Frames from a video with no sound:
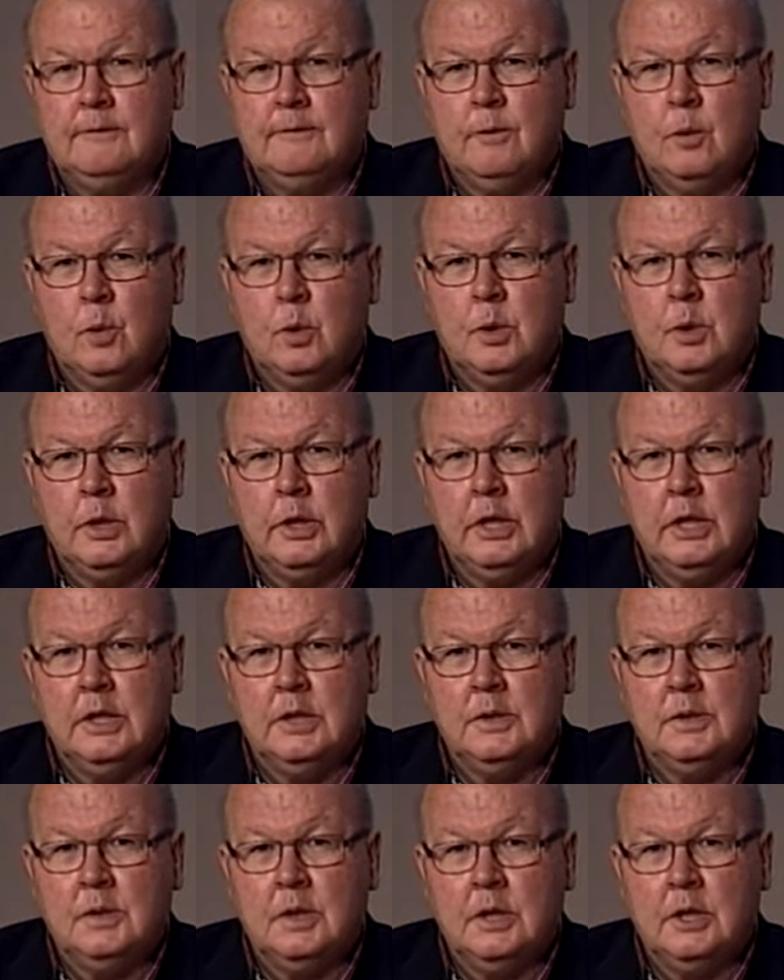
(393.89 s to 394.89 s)
for
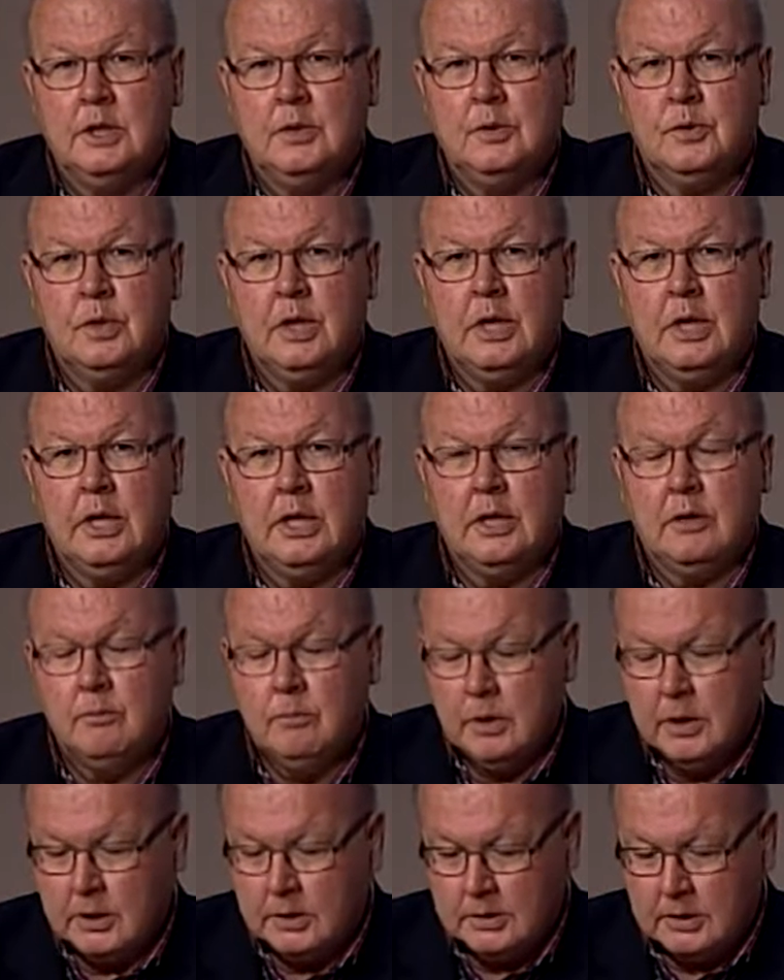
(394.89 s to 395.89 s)
his understanding of
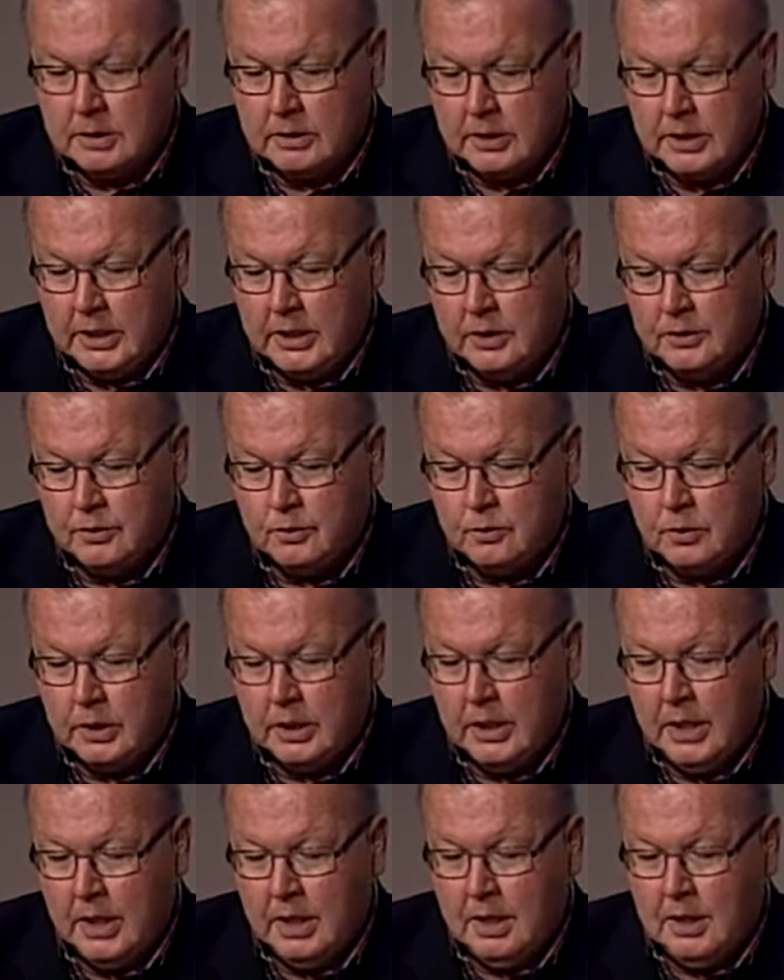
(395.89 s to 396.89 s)
military history